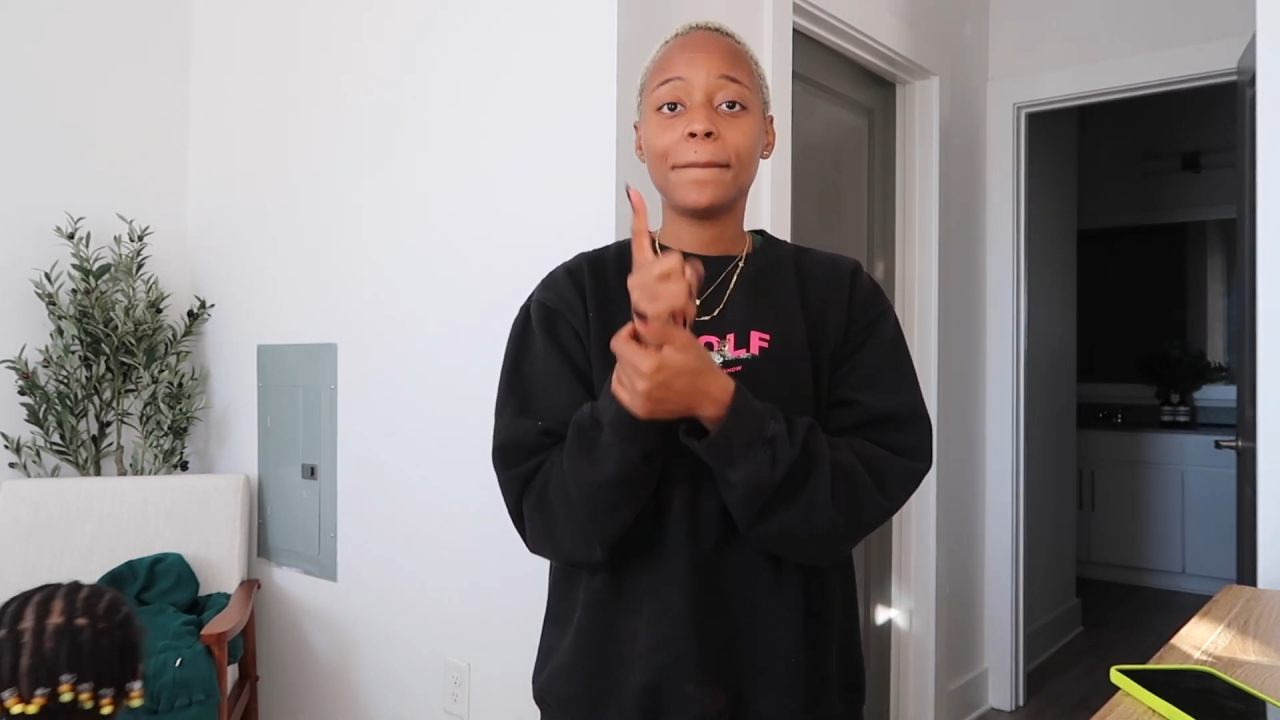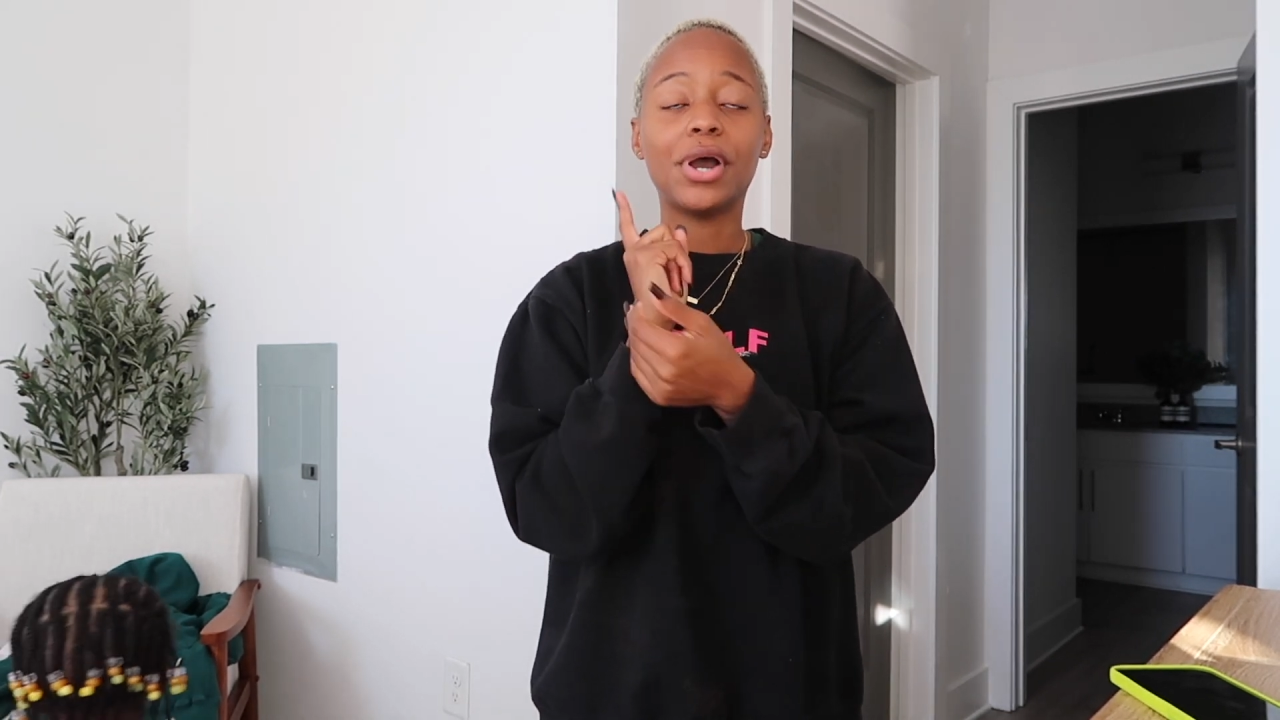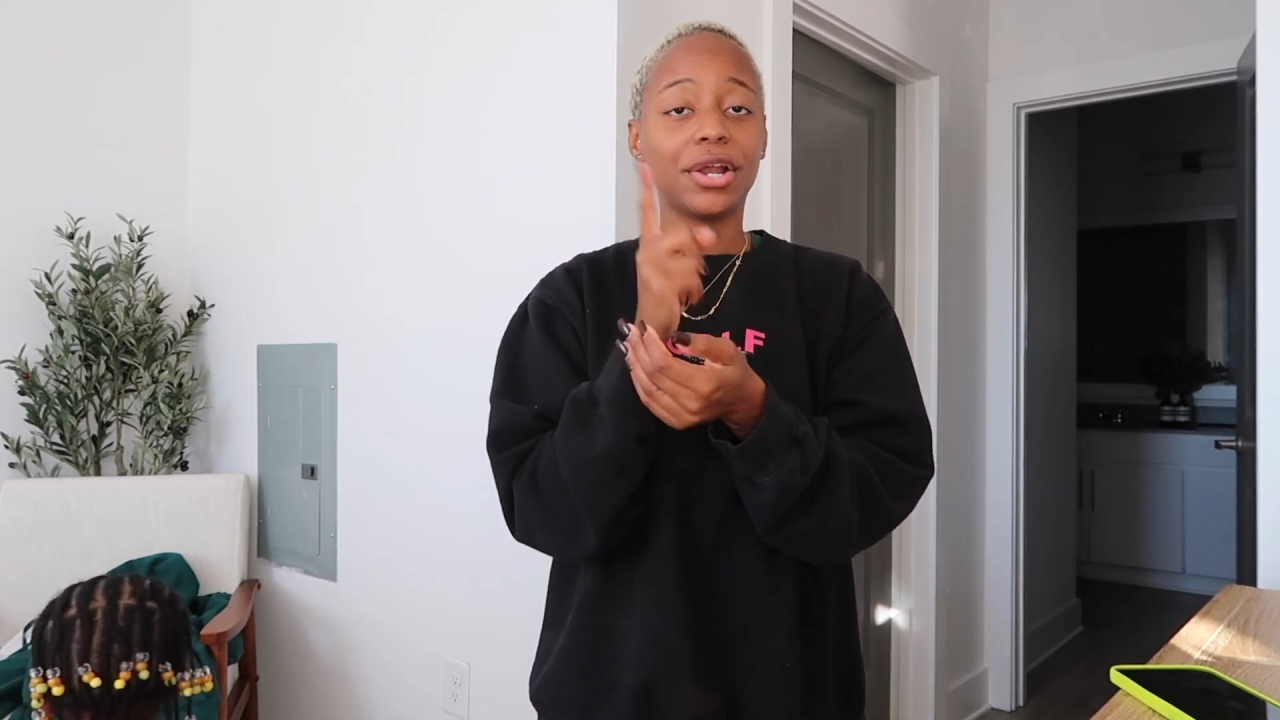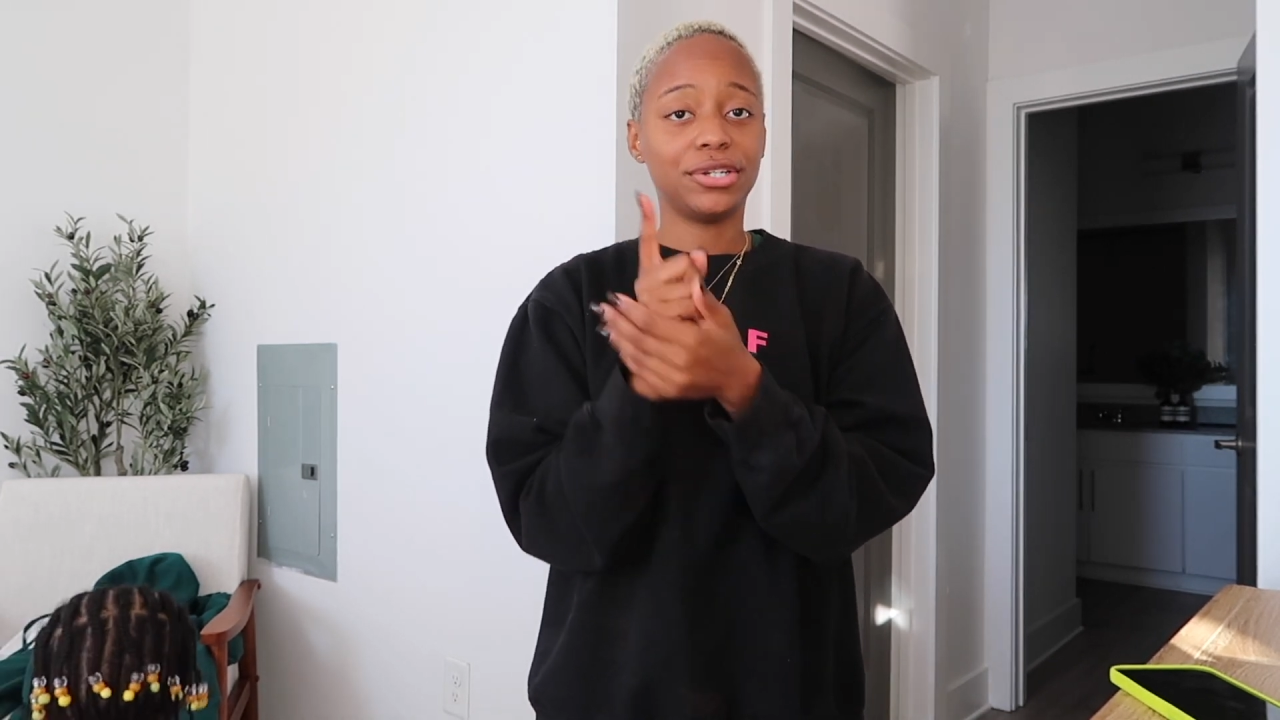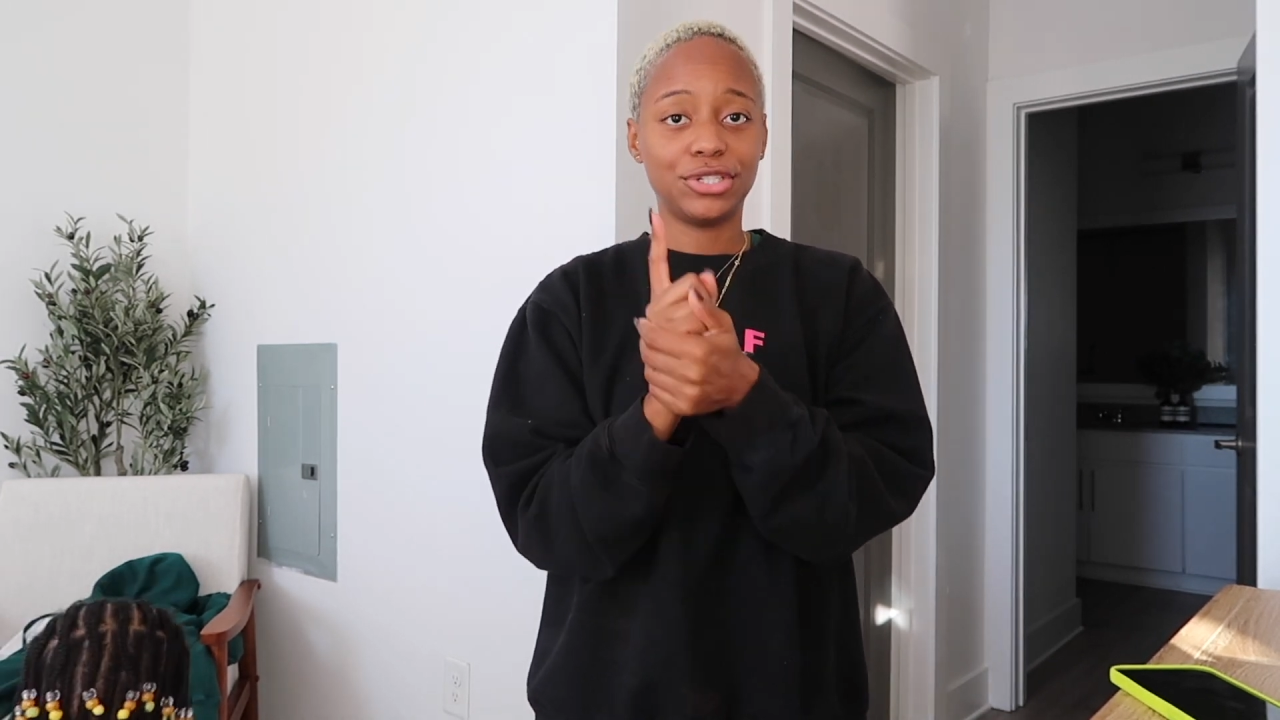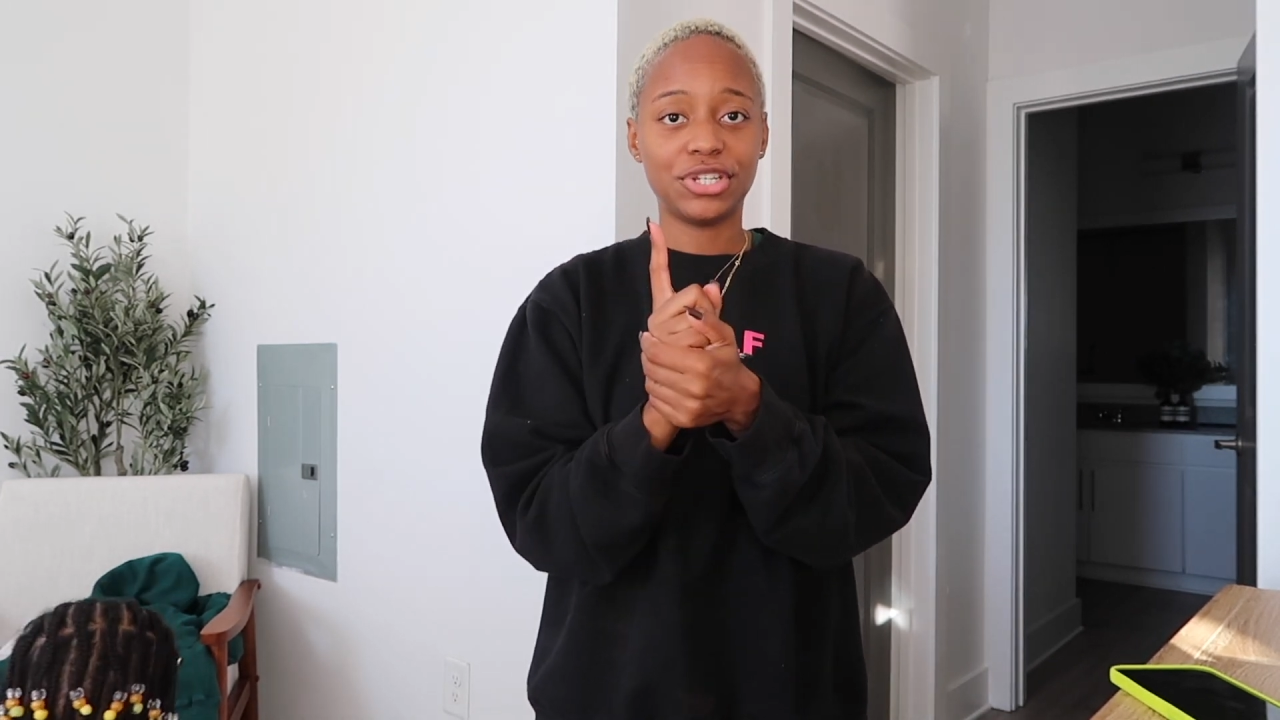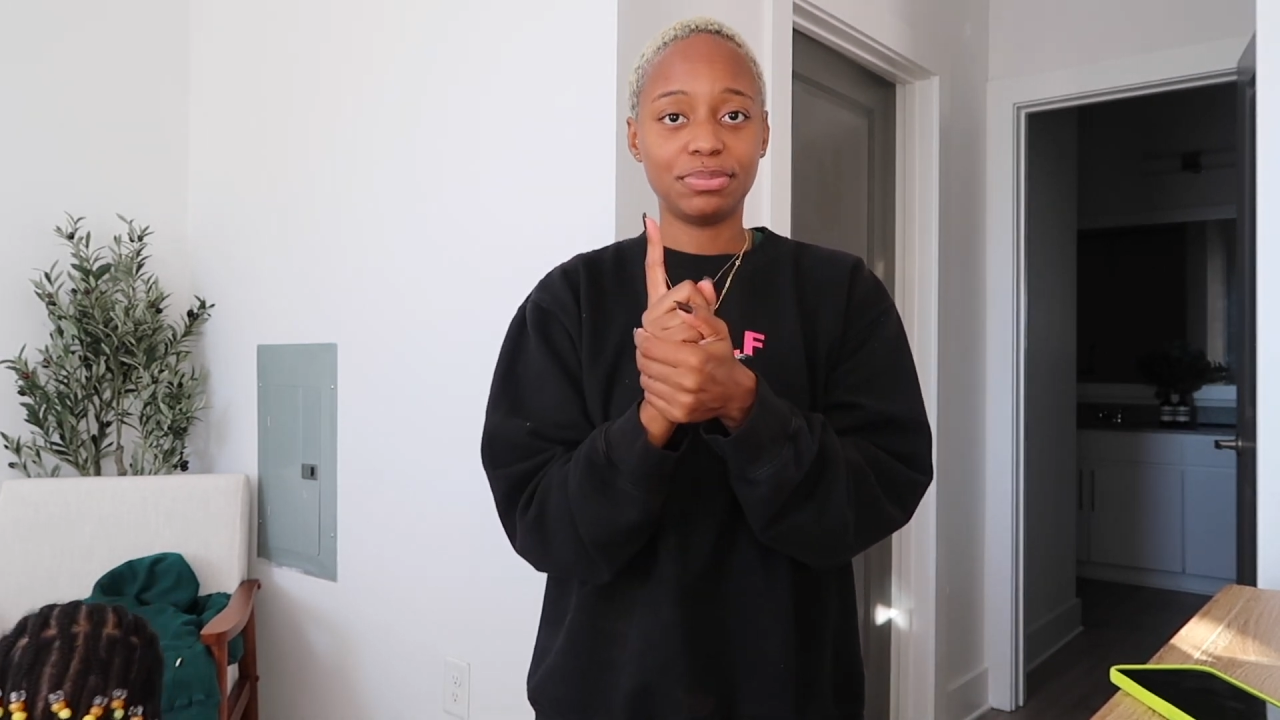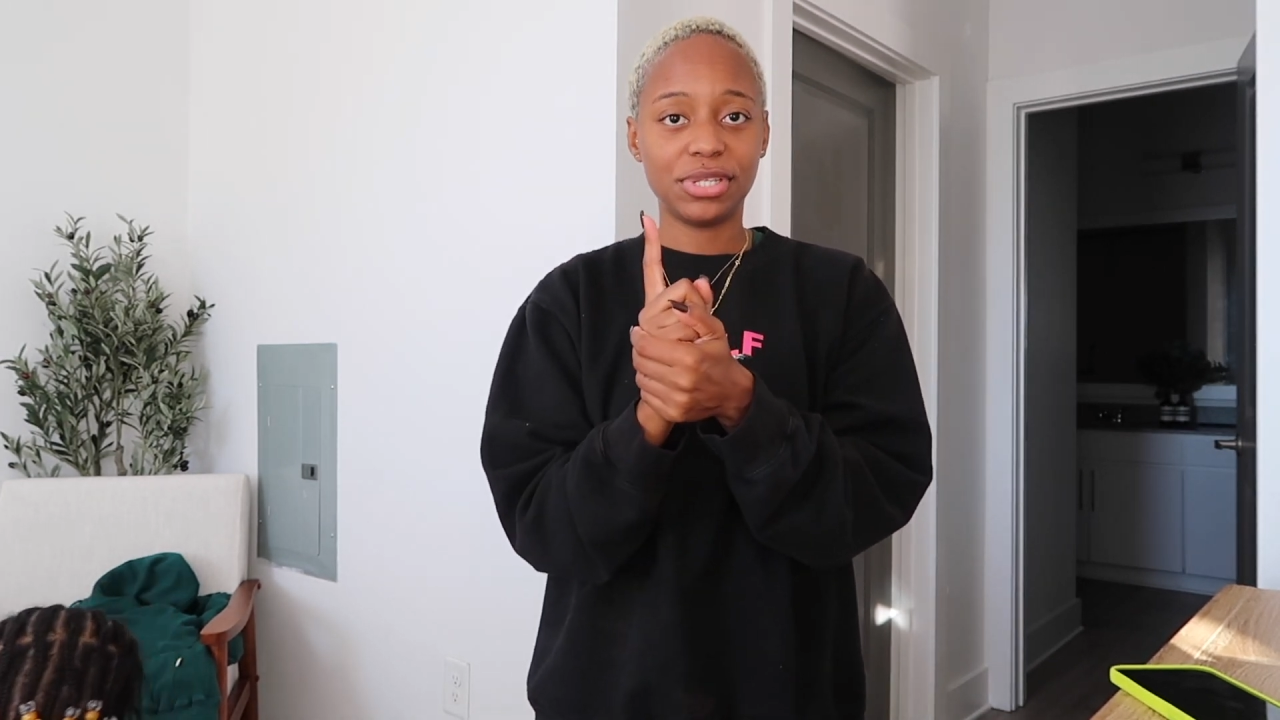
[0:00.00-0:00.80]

partnership